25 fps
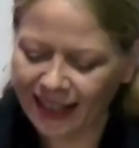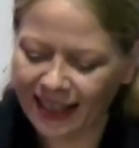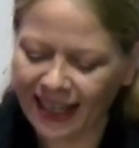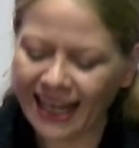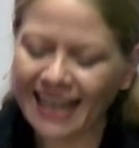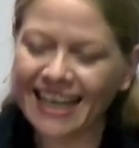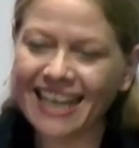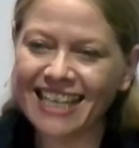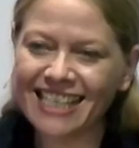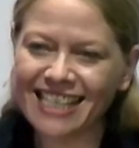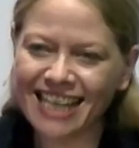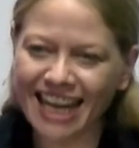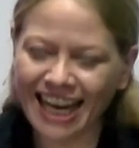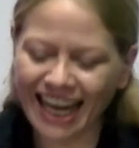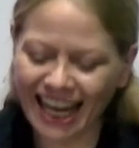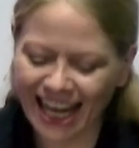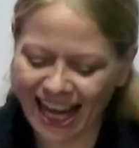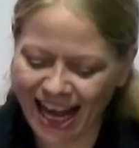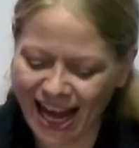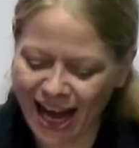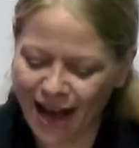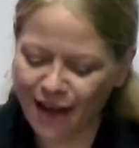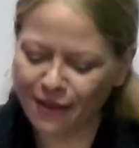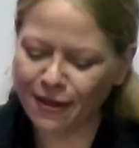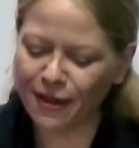It is
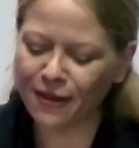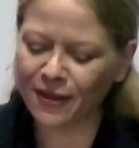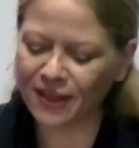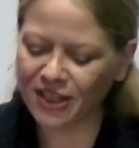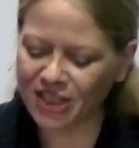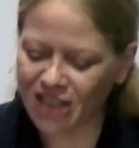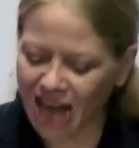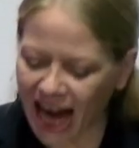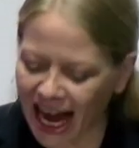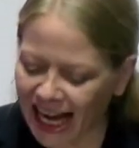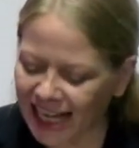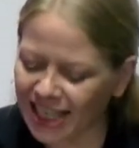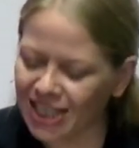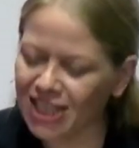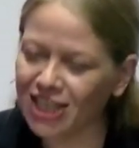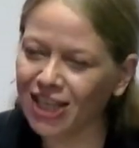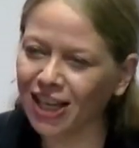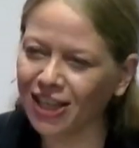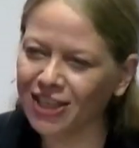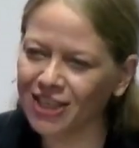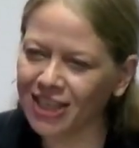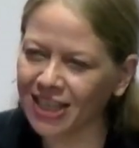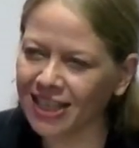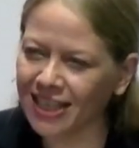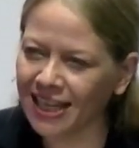clear that the change
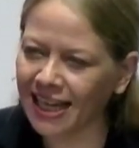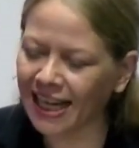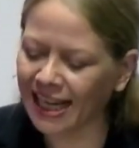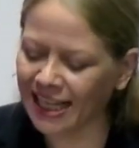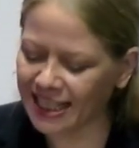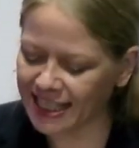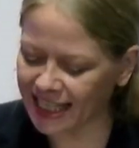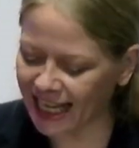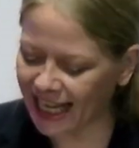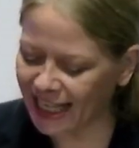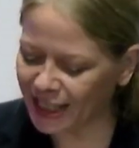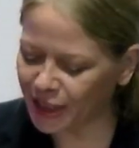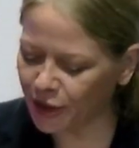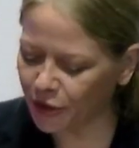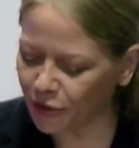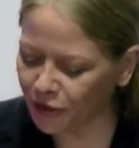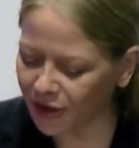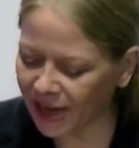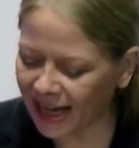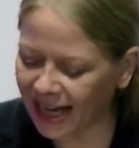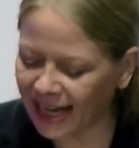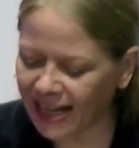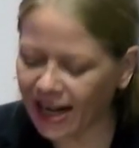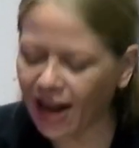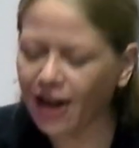London needs is
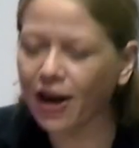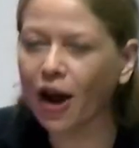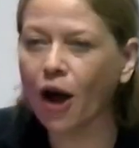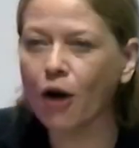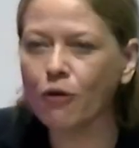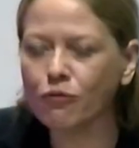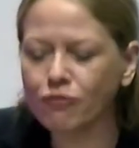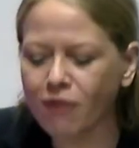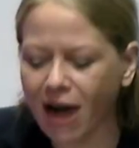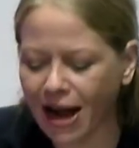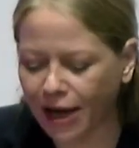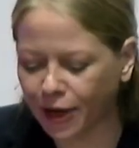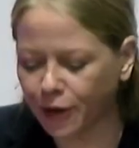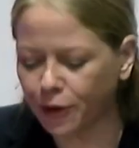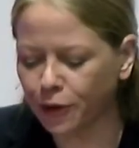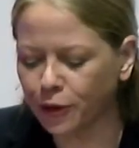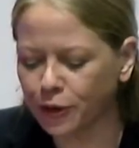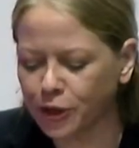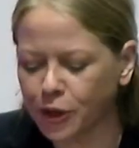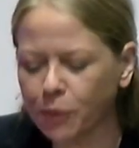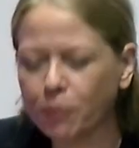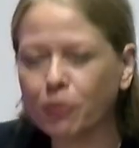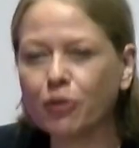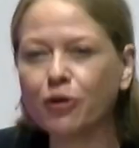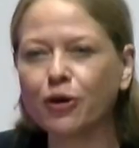green, and our
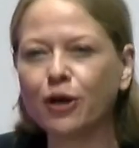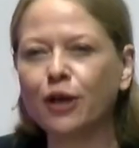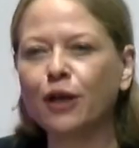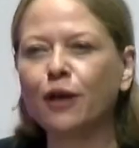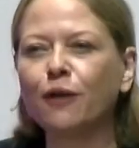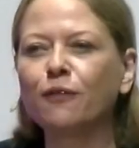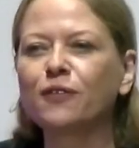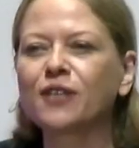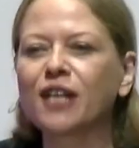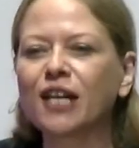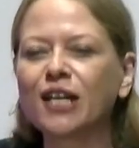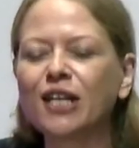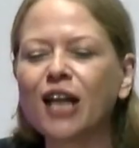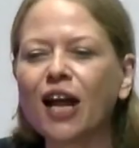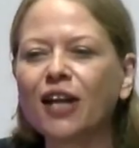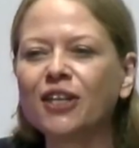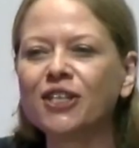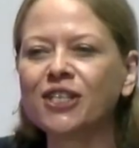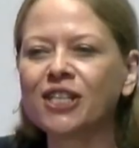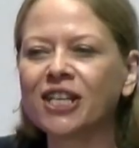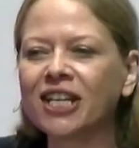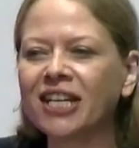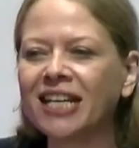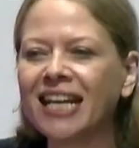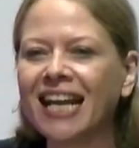record proves
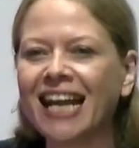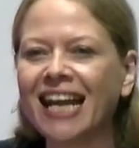London